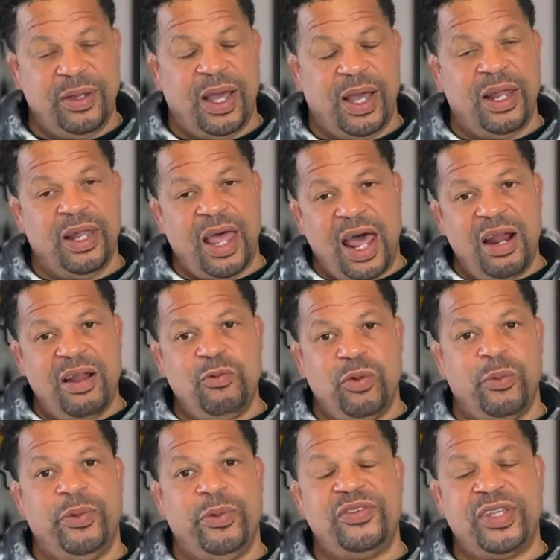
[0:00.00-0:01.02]
a lot of
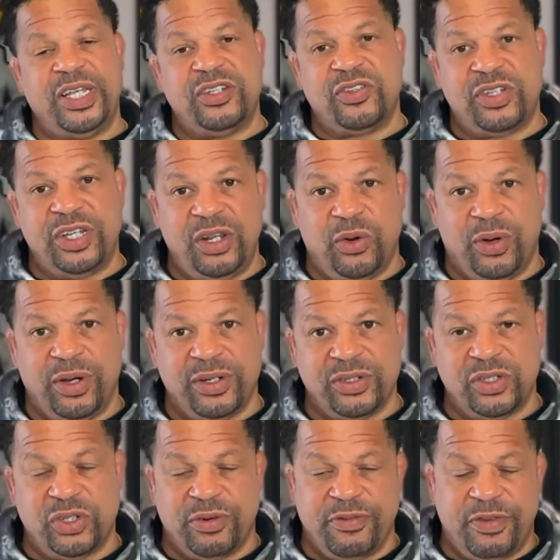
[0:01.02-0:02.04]
when we say seed oils,
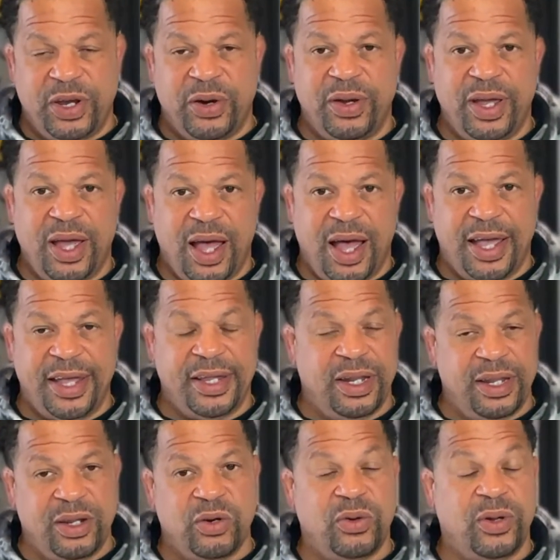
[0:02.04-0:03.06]
they're very high in
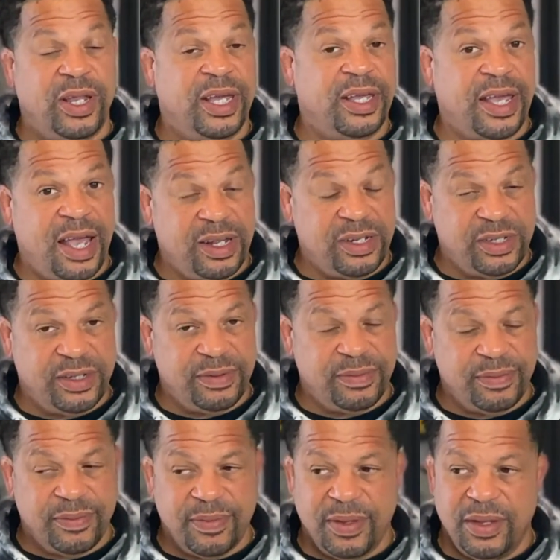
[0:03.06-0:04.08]
linoleic acid.
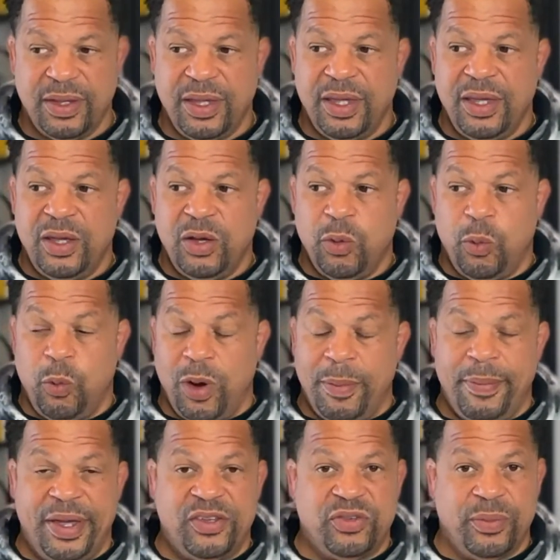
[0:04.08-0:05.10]
What
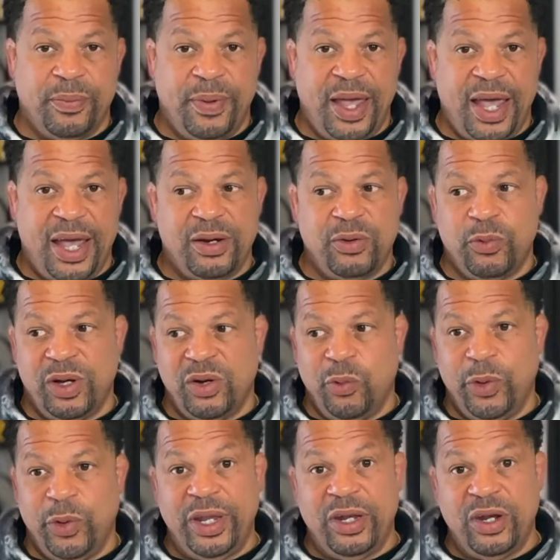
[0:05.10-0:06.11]
makes them bad? Well,
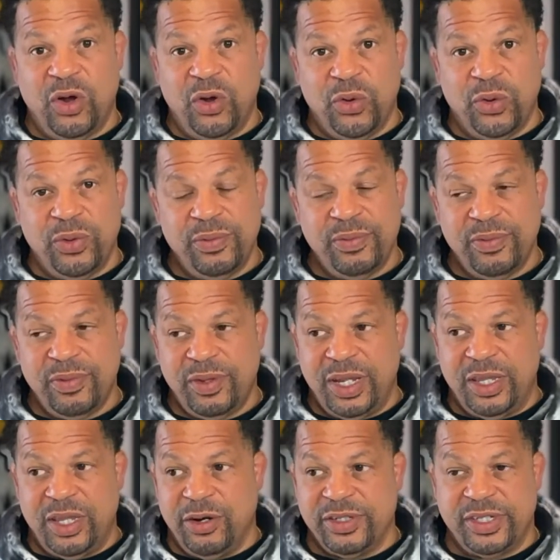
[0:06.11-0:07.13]
we know that
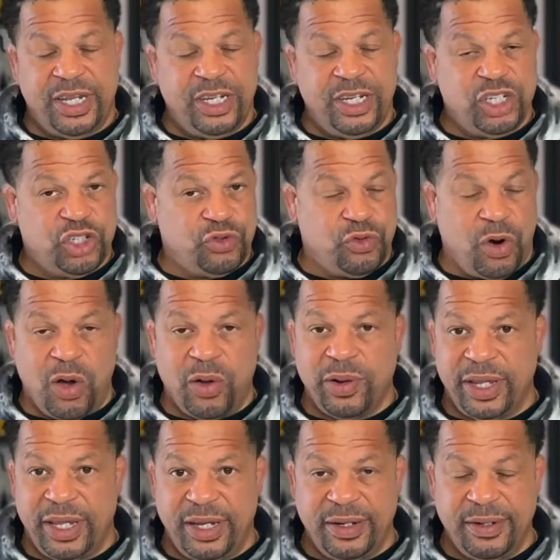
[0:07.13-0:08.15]
there is a strong
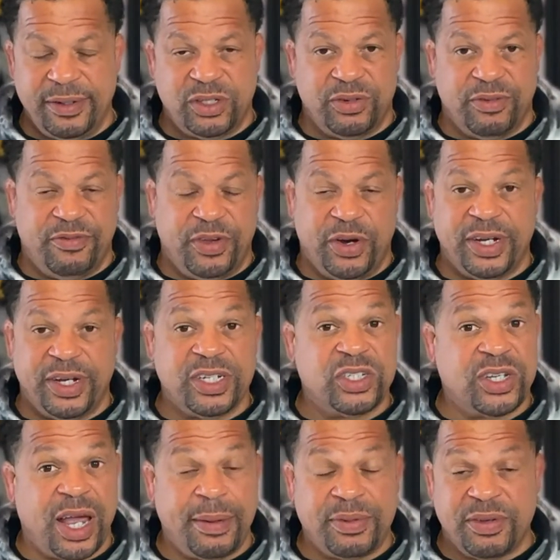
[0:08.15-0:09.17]
link to various
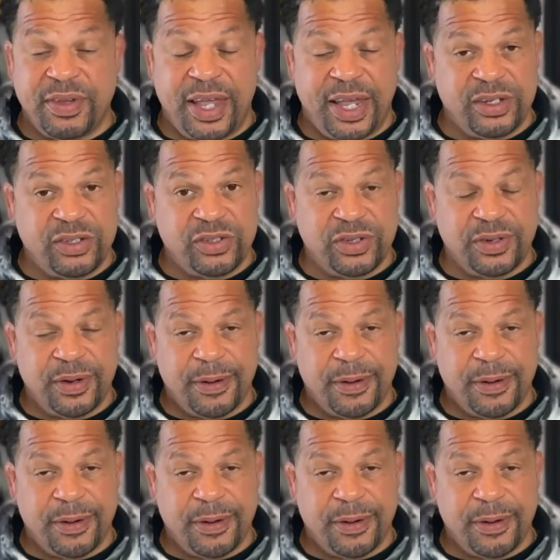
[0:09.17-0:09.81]
types of cancer.